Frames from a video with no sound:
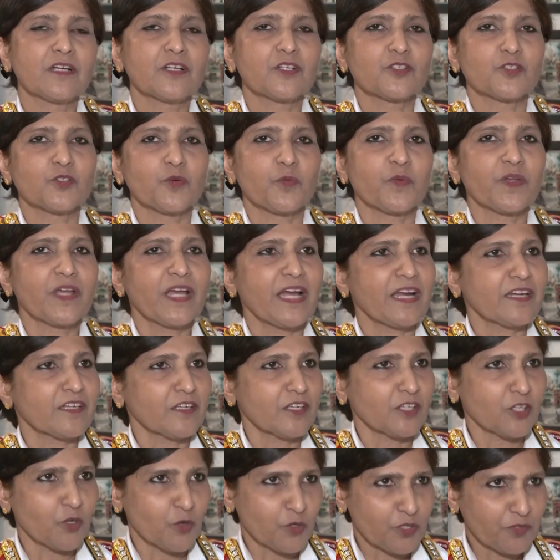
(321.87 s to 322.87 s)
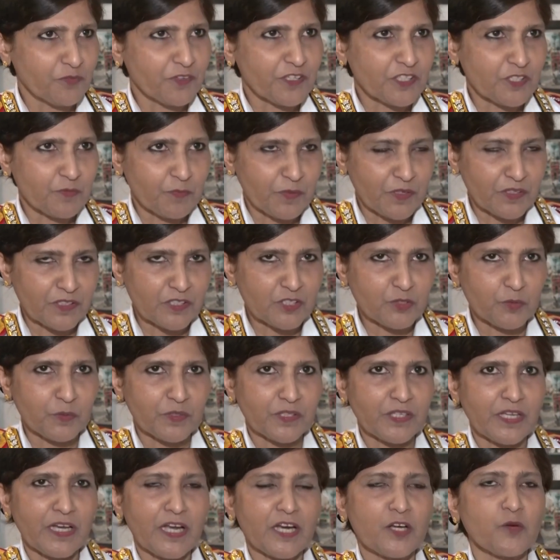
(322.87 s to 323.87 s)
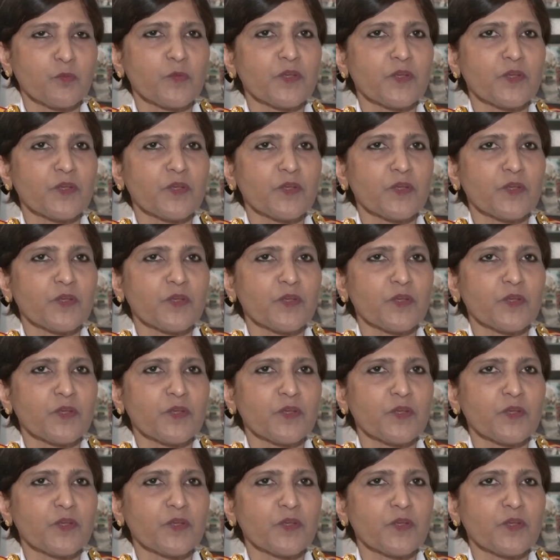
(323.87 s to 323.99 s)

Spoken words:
So we had a lot of experience with that.